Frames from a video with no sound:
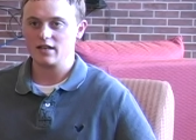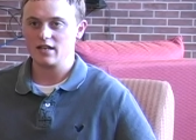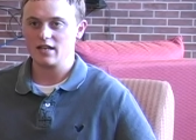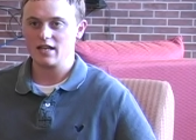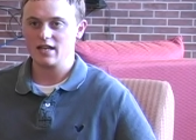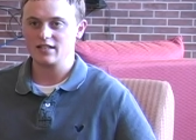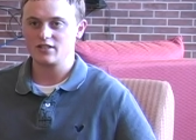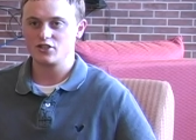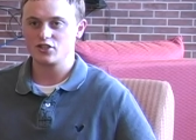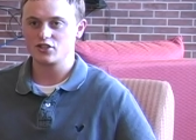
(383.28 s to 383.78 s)

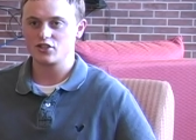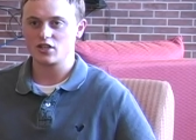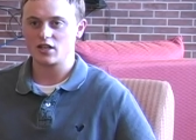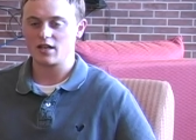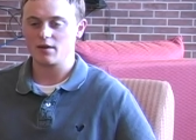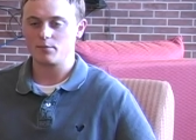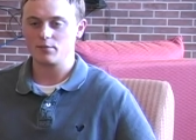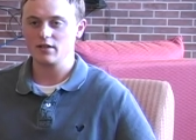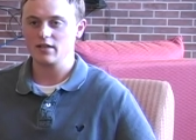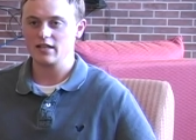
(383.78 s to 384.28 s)
it's just a
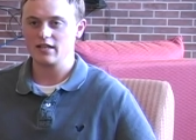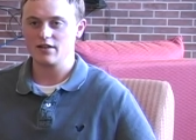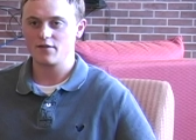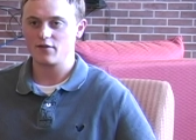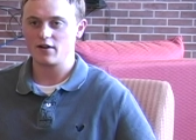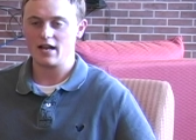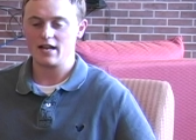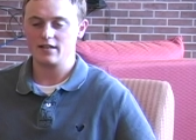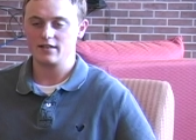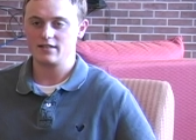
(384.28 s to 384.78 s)
completely
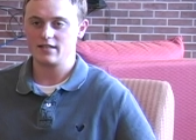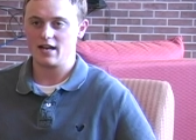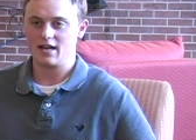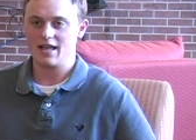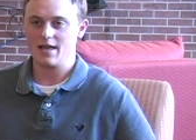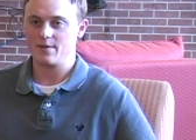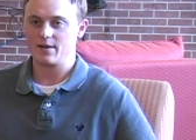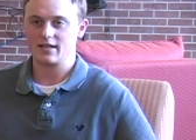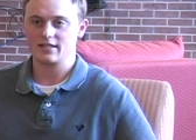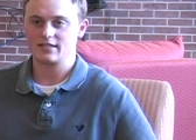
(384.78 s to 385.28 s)
different
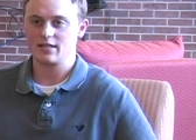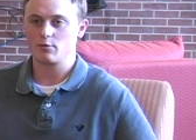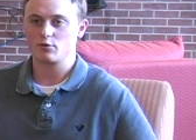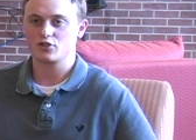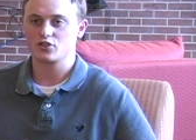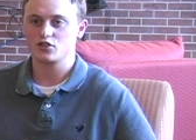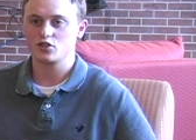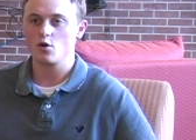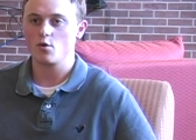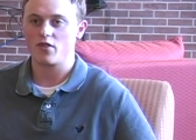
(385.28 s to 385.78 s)
dynamic because they were
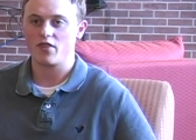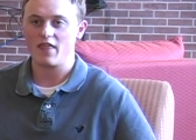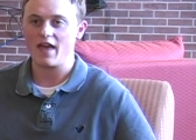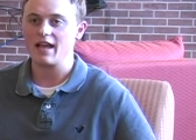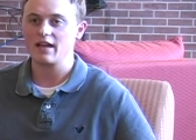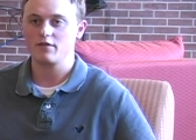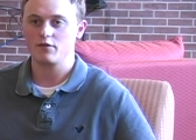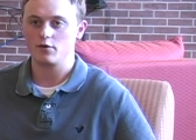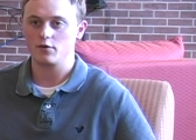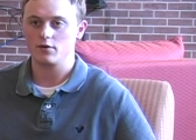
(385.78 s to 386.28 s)
so
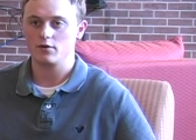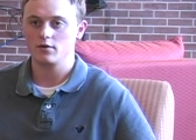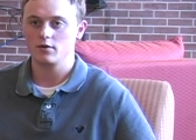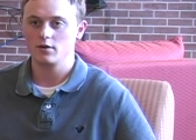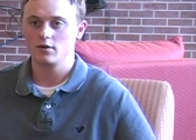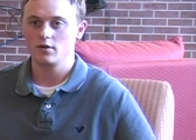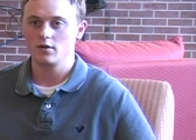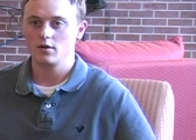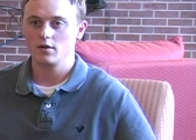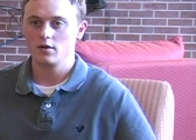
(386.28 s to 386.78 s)
thankful.
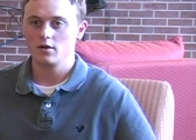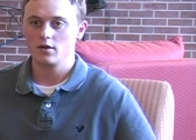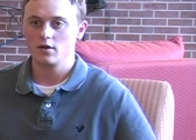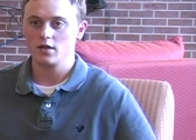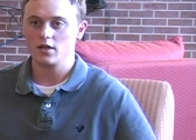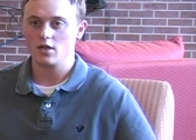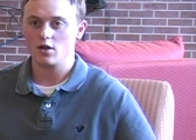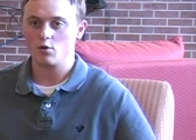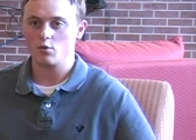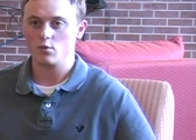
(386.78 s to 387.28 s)

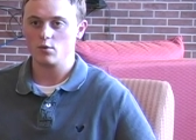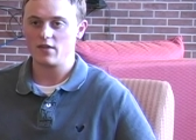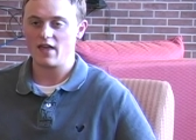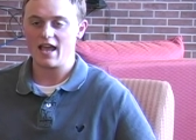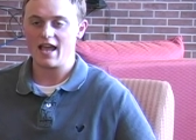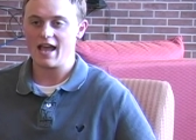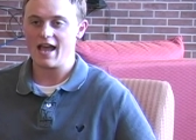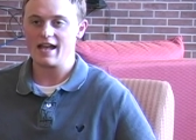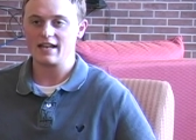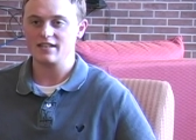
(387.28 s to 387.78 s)
They
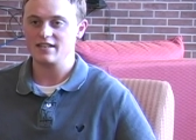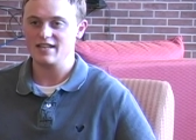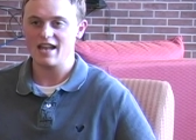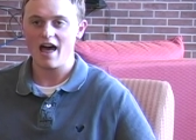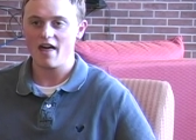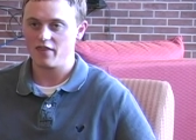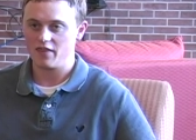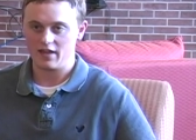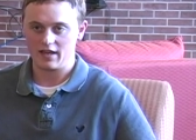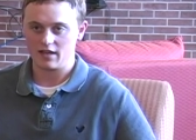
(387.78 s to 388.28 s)
had
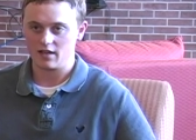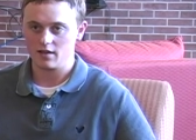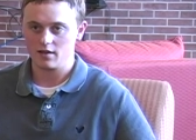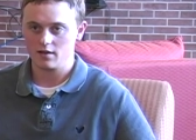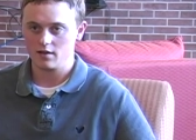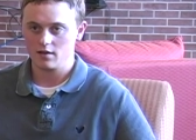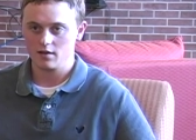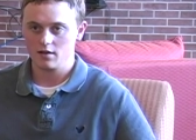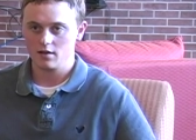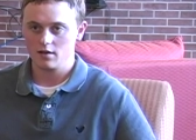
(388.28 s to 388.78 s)
nothing.
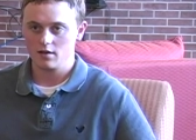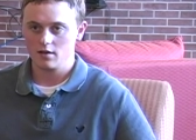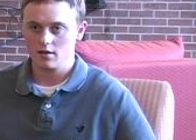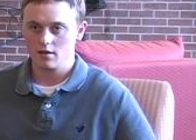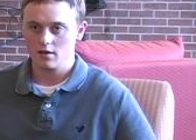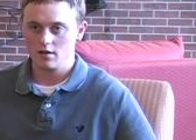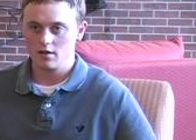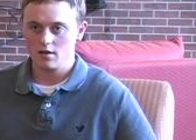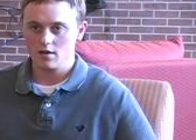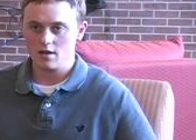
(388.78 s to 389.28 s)

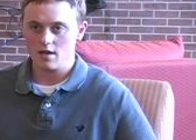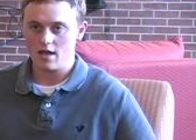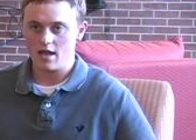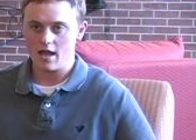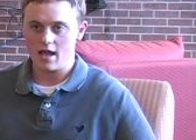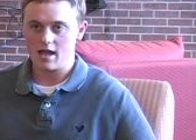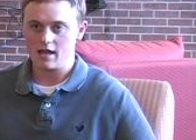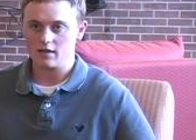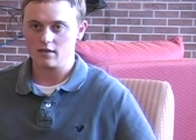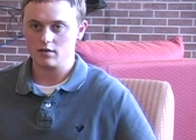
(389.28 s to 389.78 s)

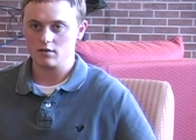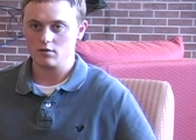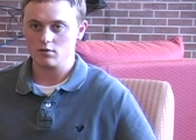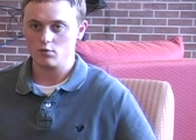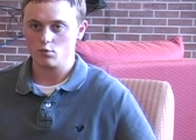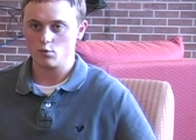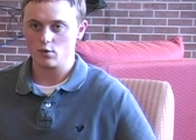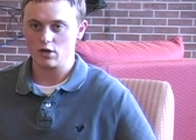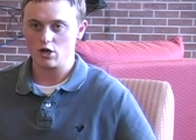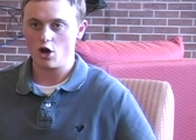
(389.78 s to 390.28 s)
And
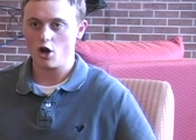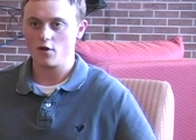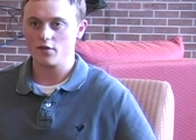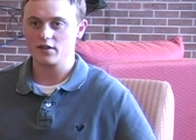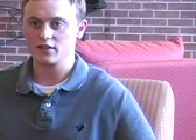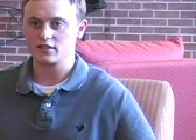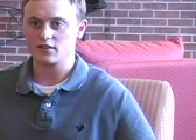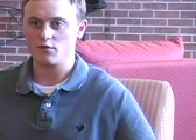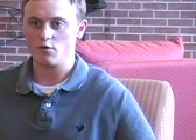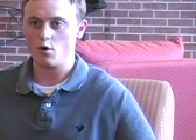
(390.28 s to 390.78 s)

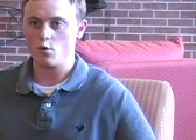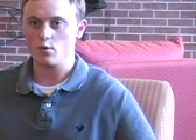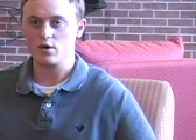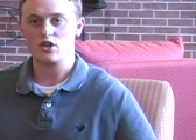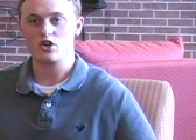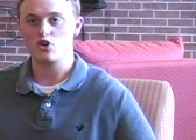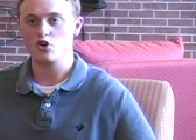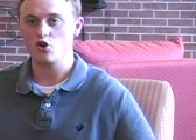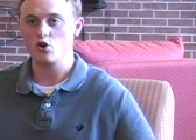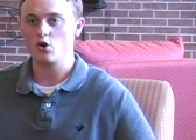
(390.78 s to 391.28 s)
regardless of what we
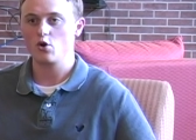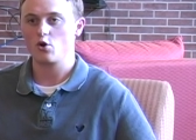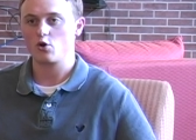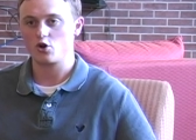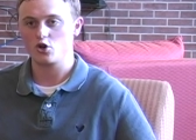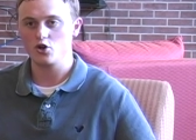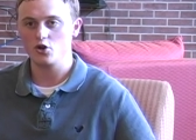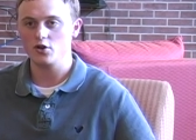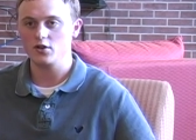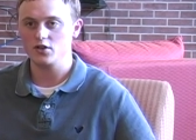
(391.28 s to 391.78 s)
could or
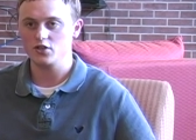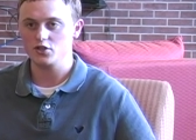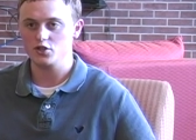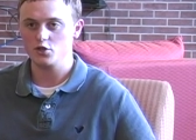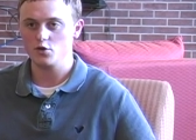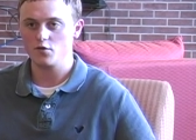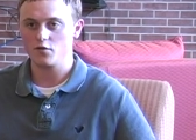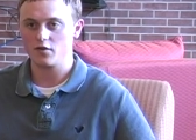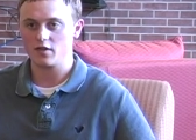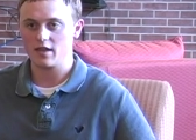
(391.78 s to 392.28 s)
couldn't
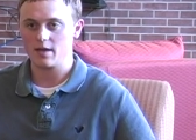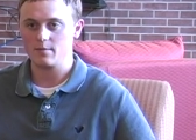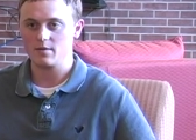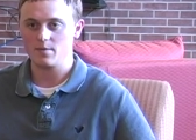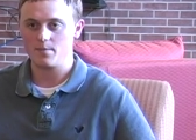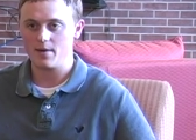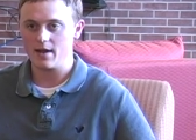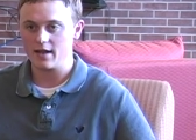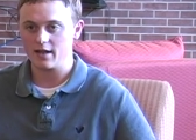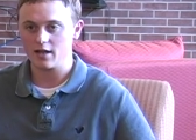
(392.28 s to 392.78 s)
do for them,
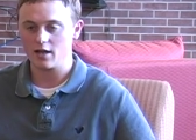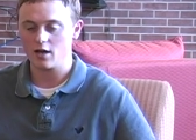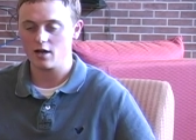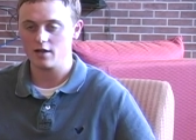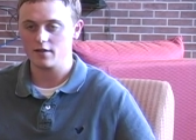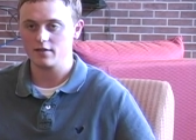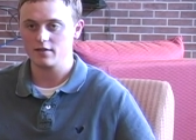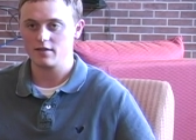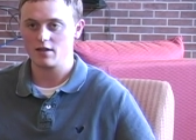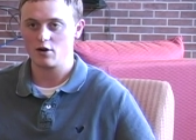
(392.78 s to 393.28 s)
depending
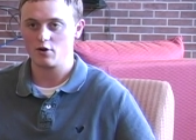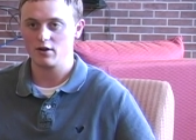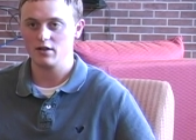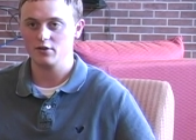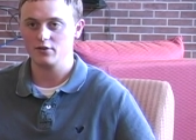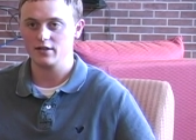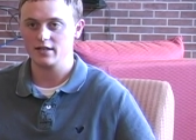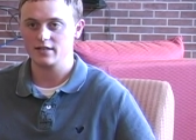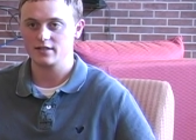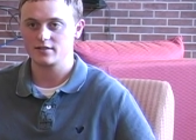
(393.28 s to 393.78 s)
on their
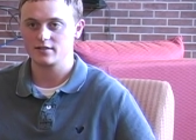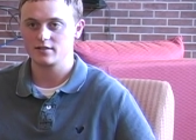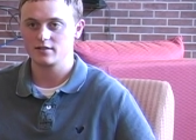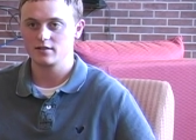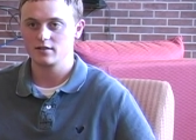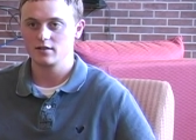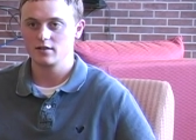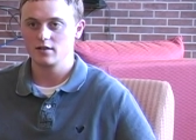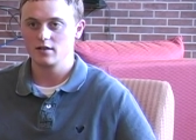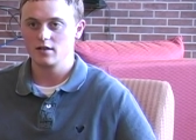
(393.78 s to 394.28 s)
illness,
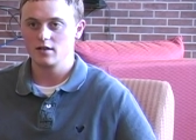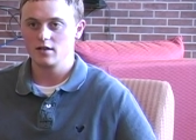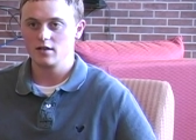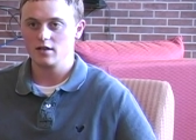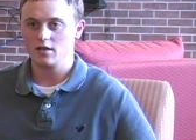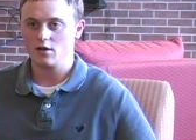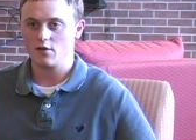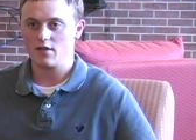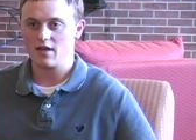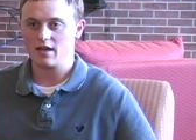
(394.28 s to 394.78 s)

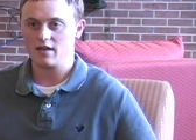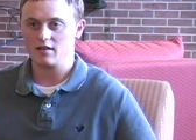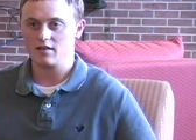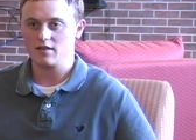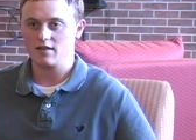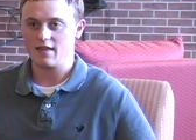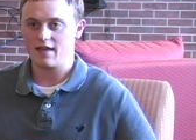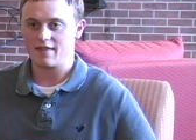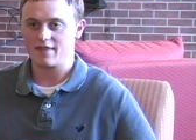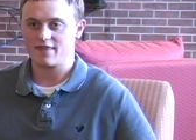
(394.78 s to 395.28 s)
they
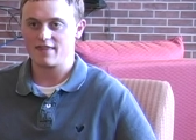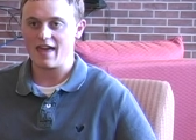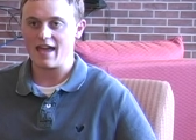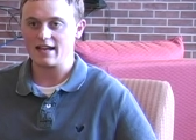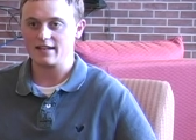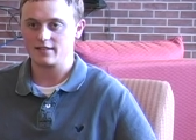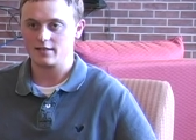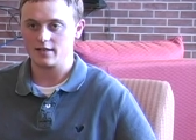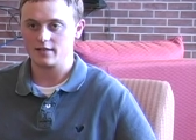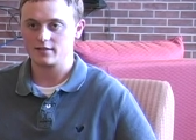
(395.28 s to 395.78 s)

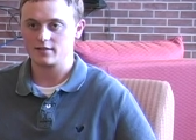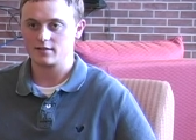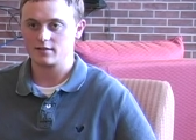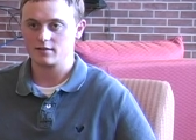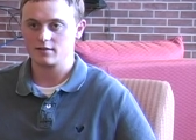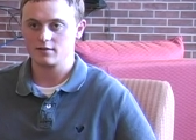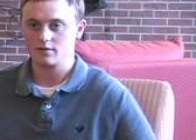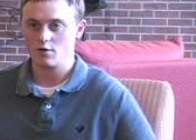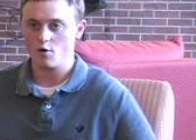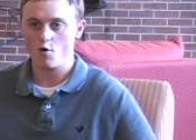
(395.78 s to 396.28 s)
thanked us
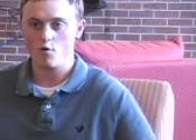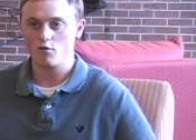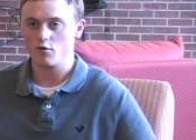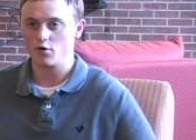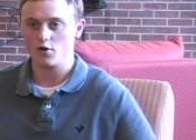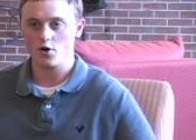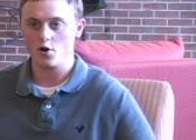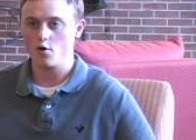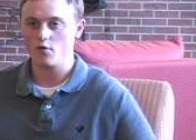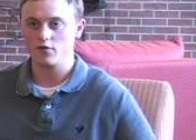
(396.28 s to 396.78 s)

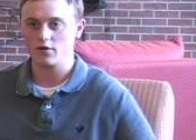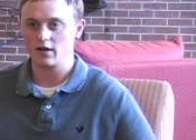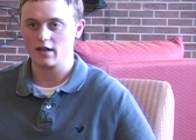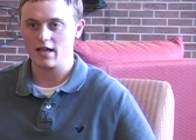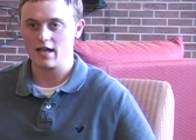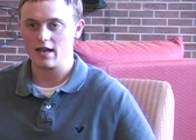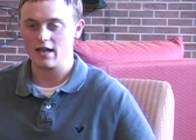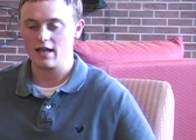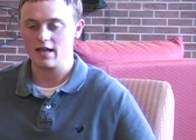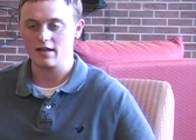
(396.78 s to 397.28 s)
over and over
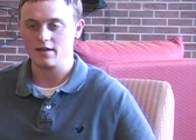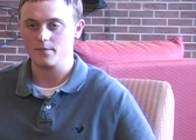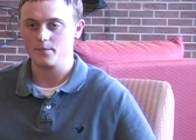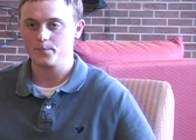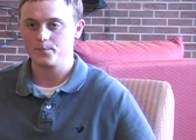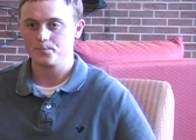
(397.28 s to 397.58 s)
again. And,